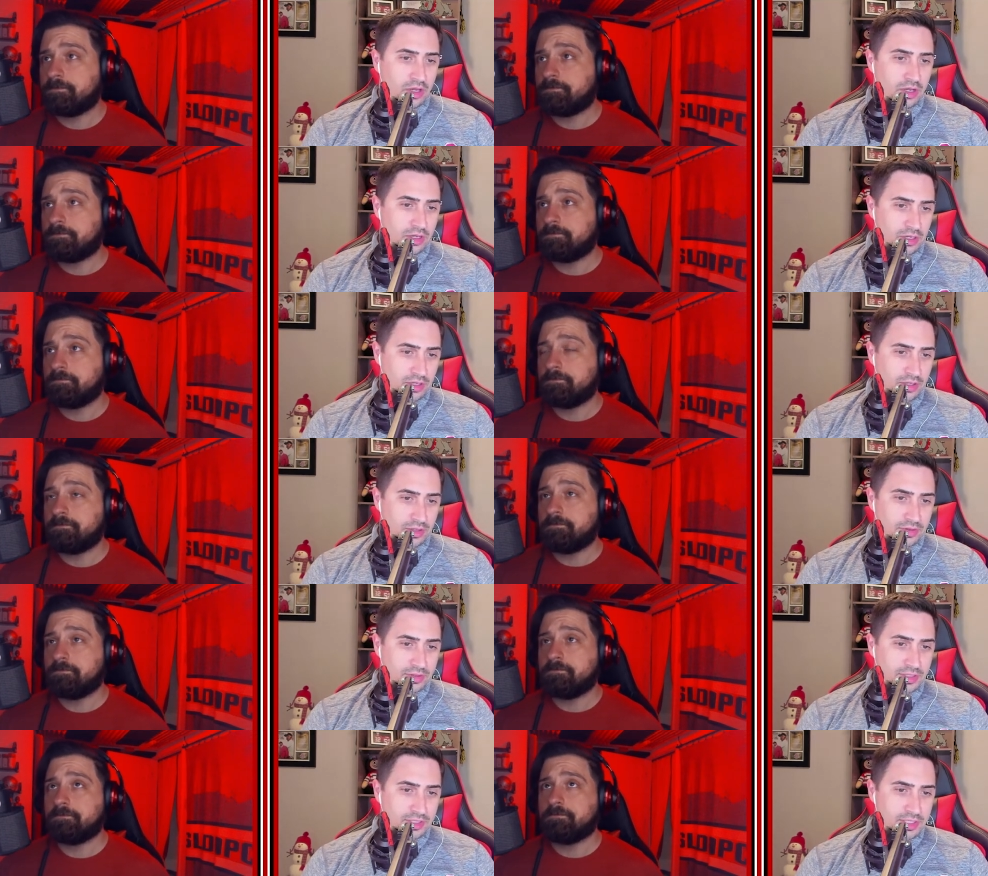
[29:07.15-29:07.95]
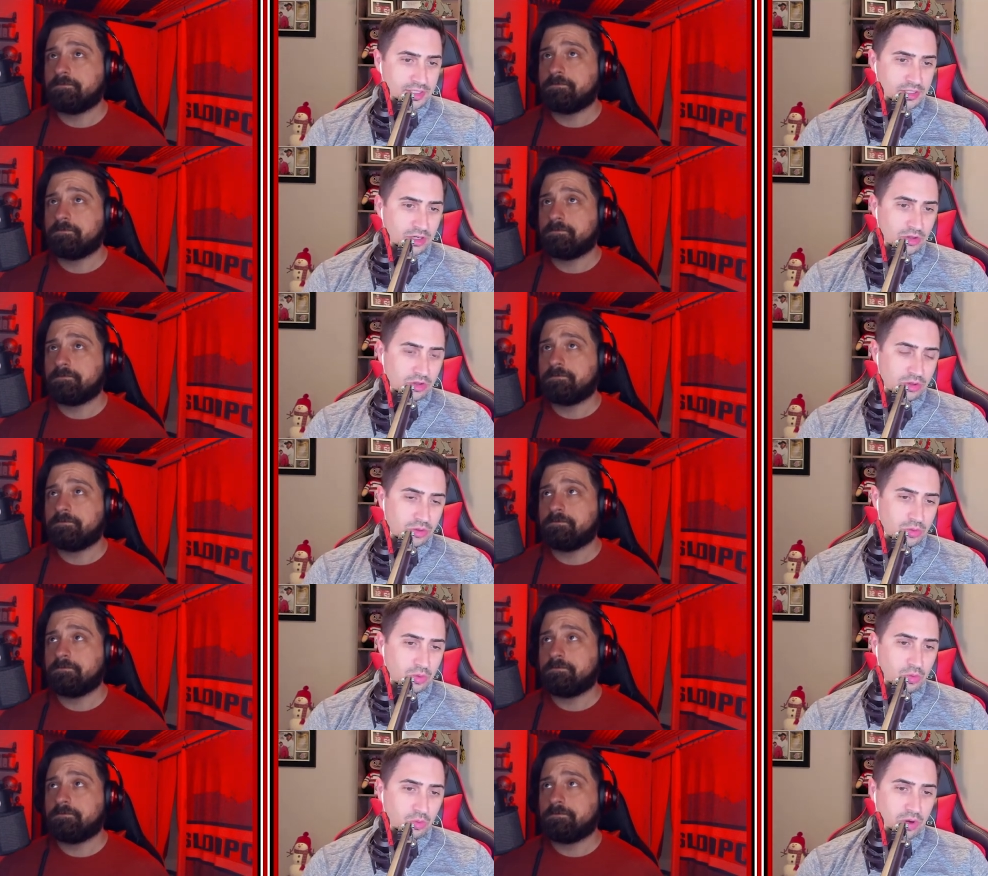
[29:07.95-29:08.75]
Speaker 1: Uh, this is
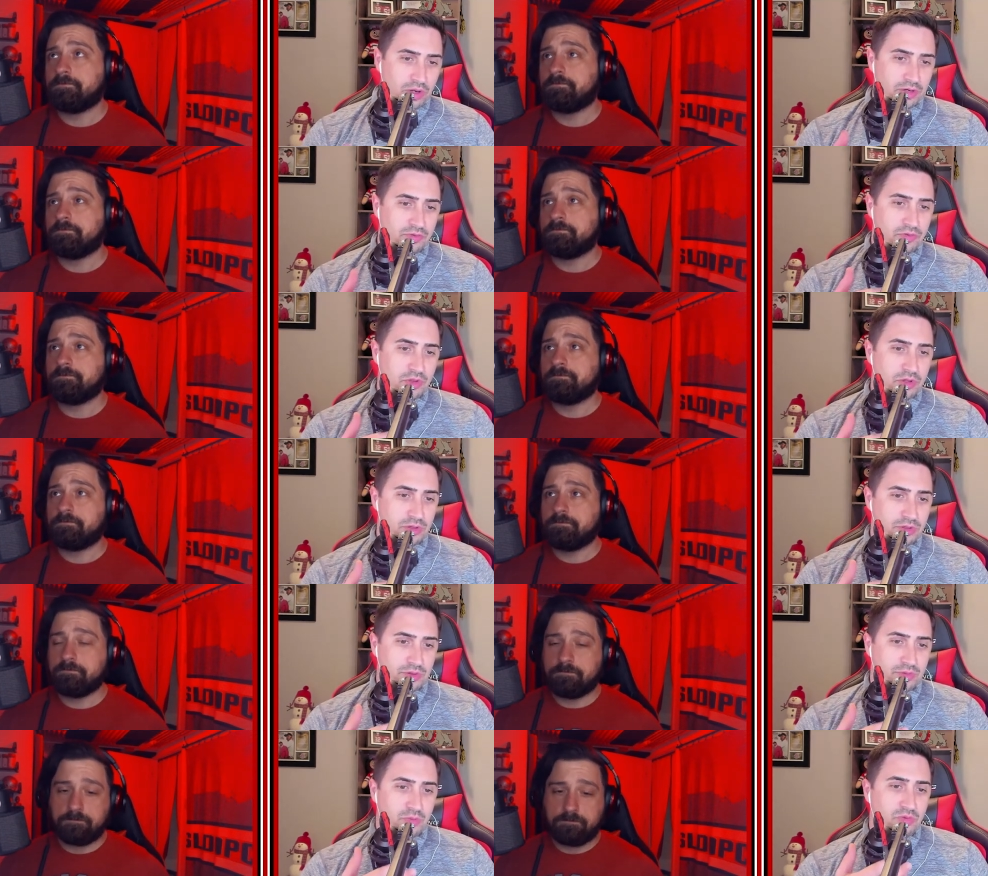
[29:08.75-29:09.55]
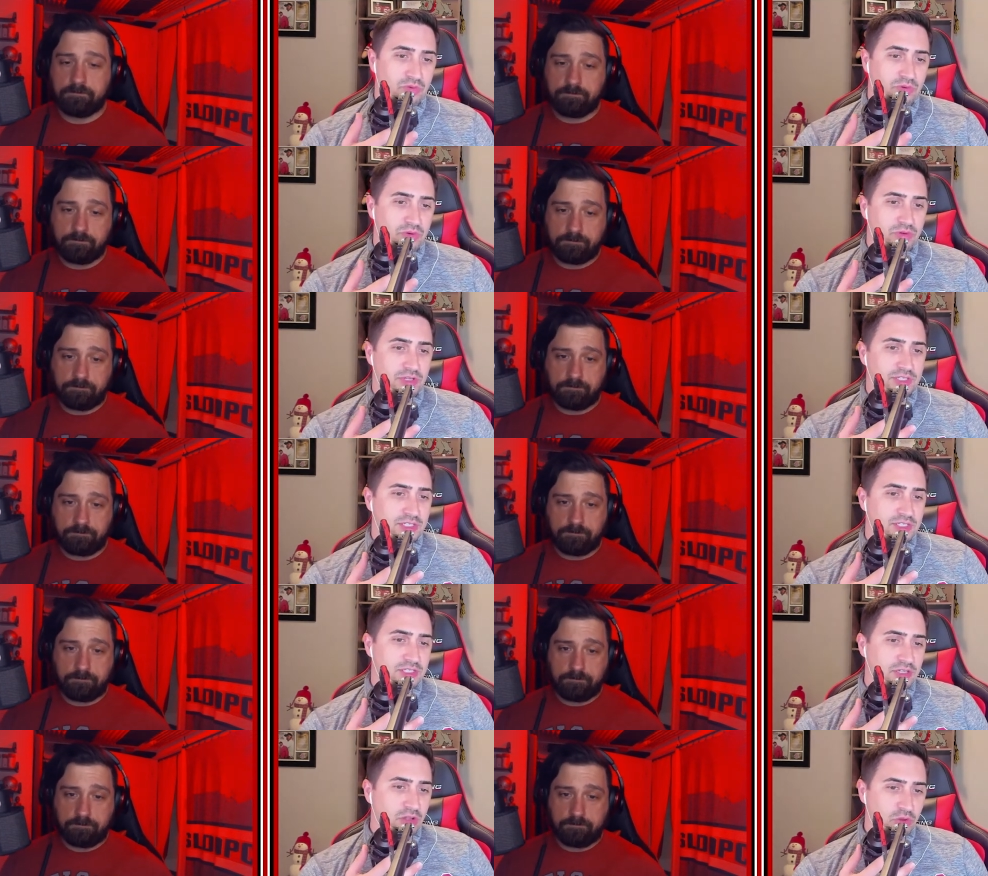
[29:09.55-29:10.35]
another one of the,
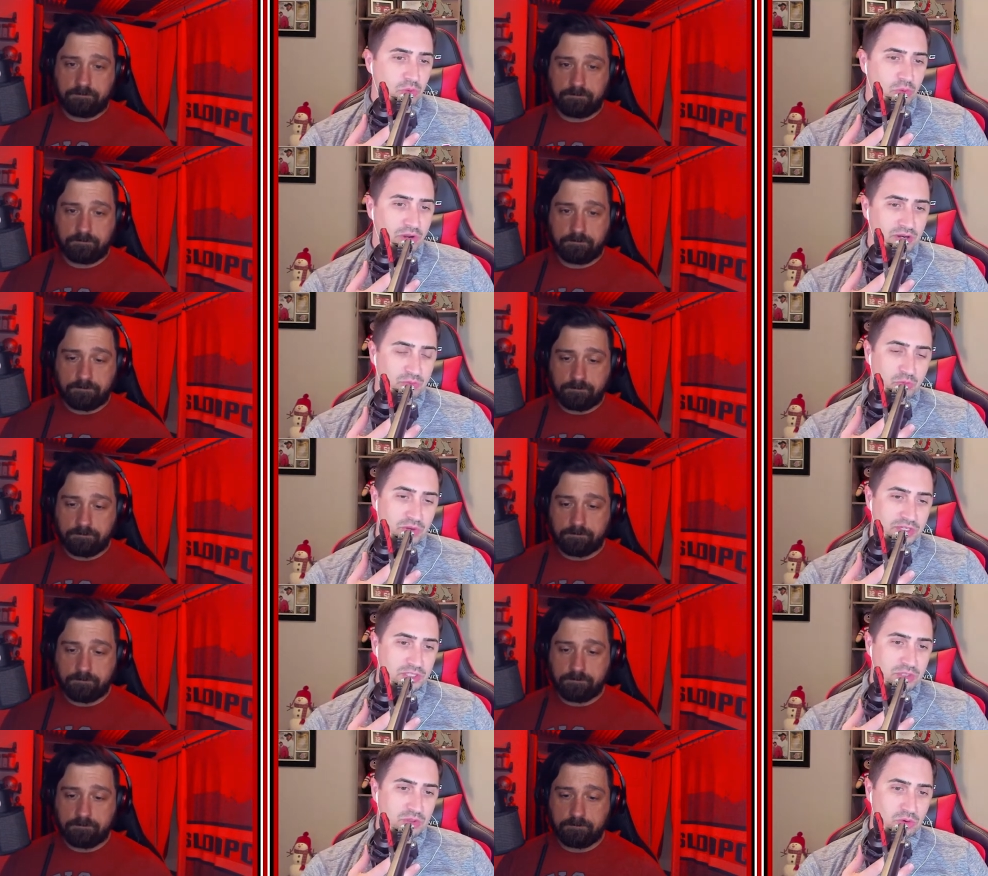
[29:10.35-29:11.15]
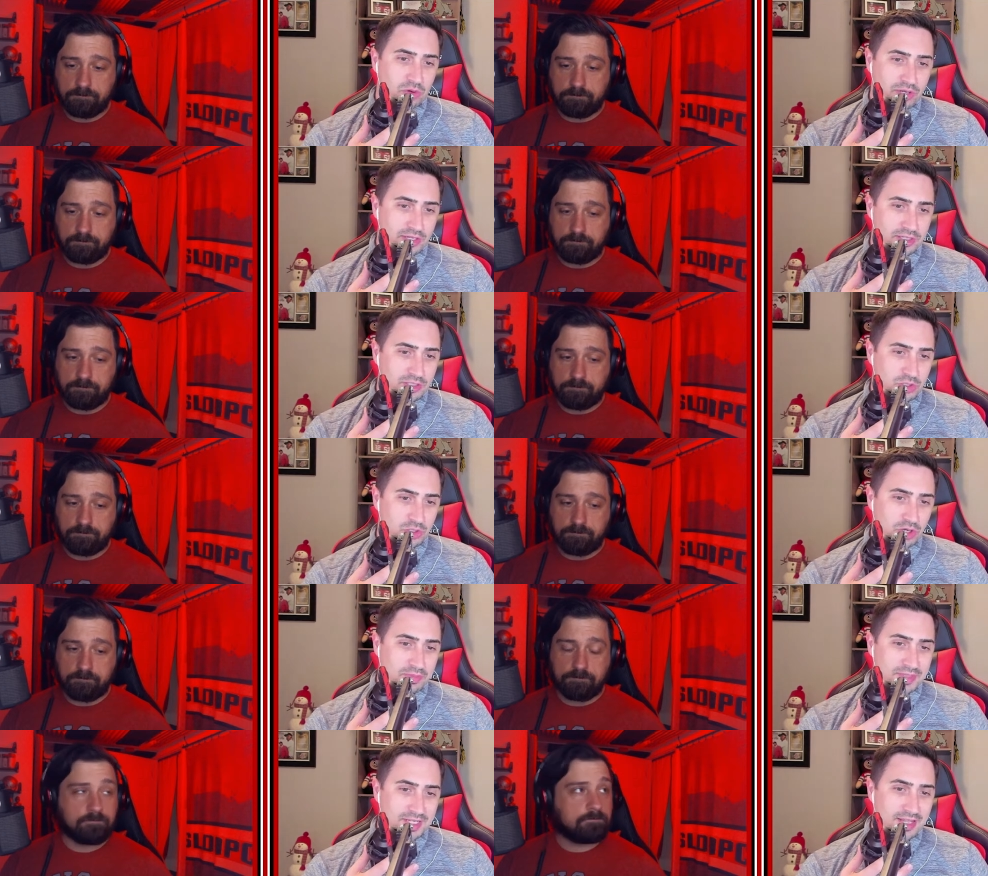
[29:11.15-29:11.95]
this is another one which Oregon
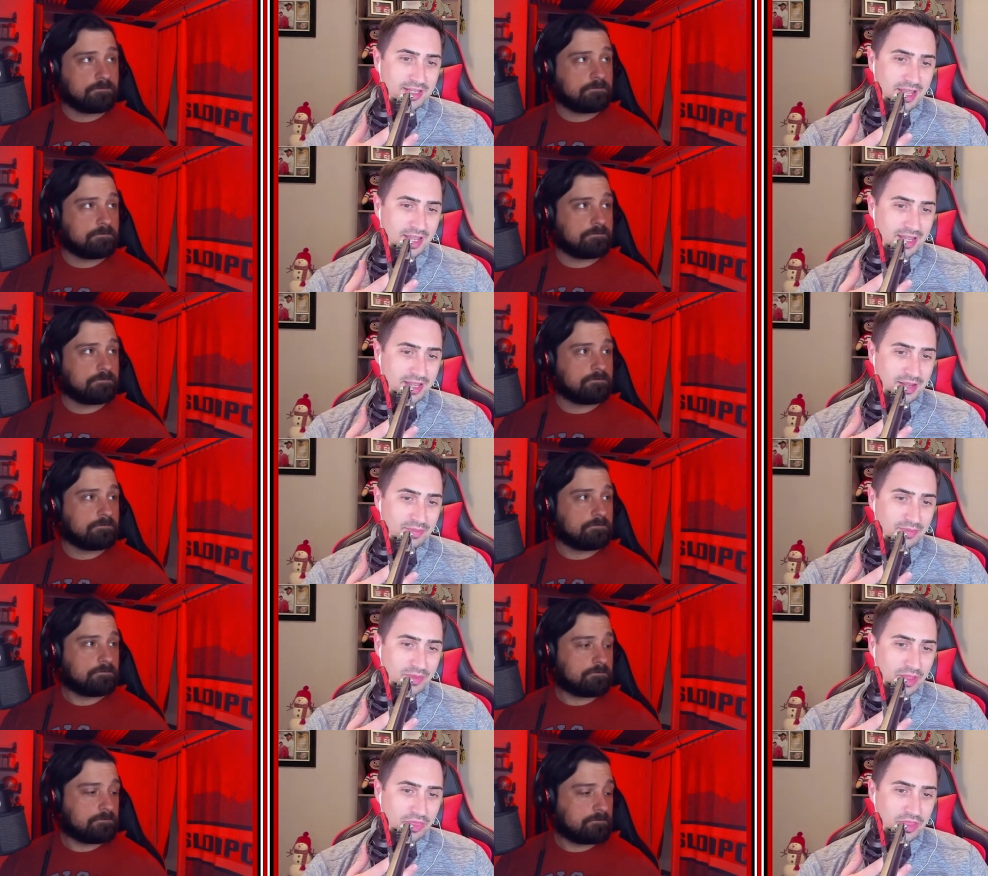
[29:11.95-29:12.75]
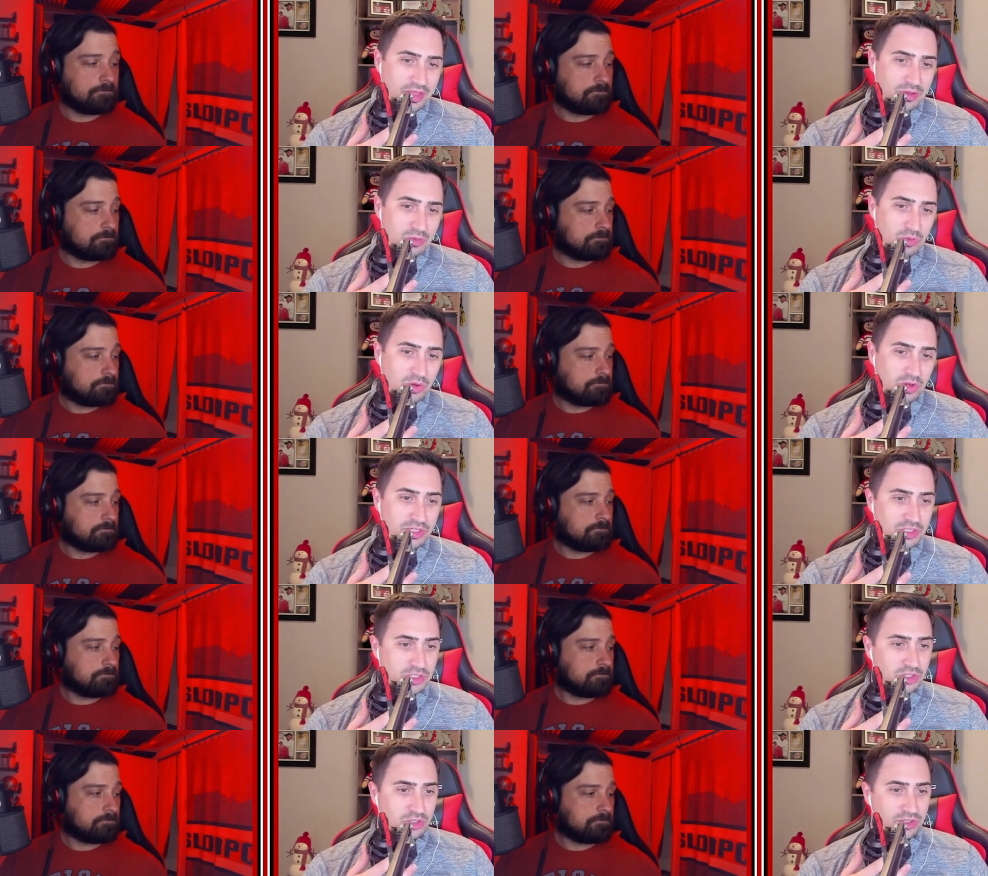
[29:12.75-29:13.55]
dropped a game that they
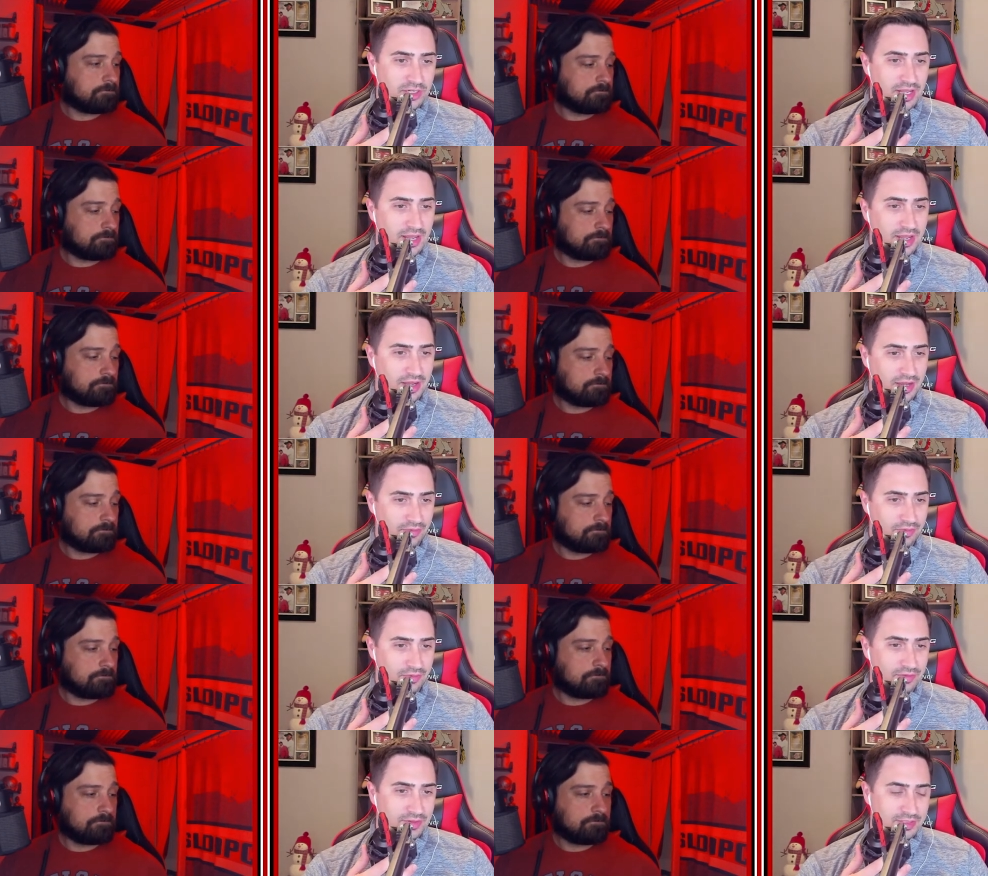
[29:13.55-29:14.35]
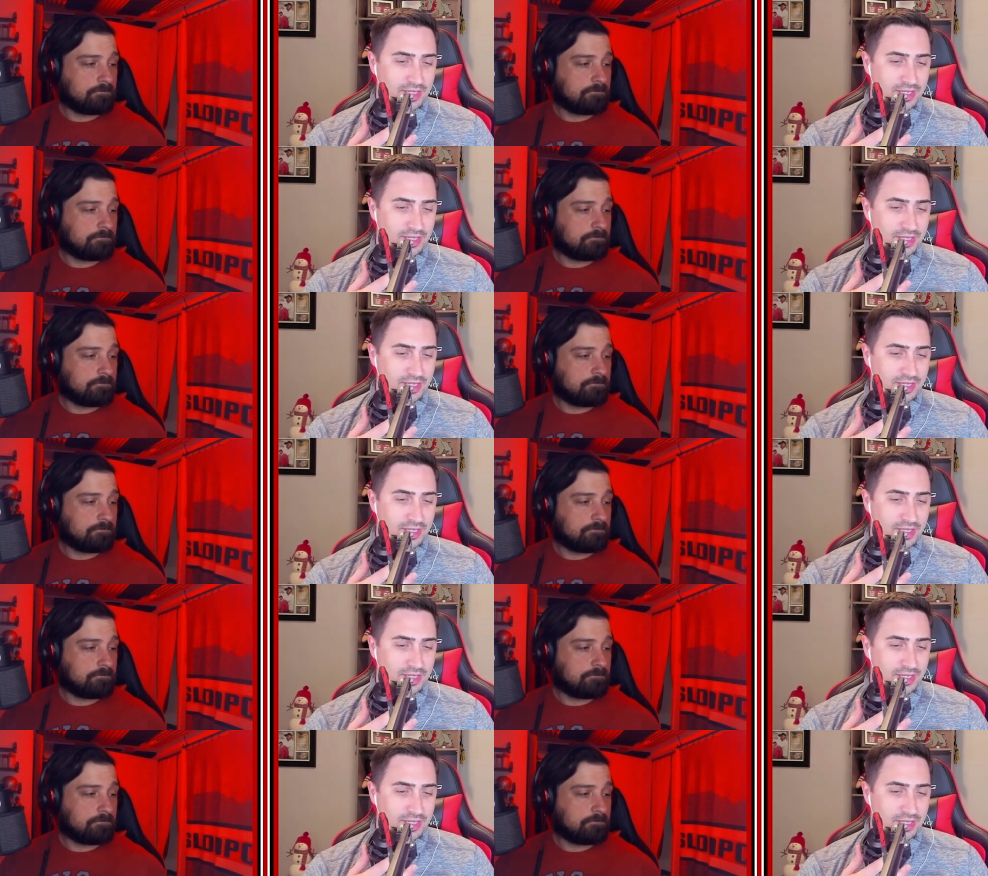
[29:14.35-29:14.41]
really shouldn't have.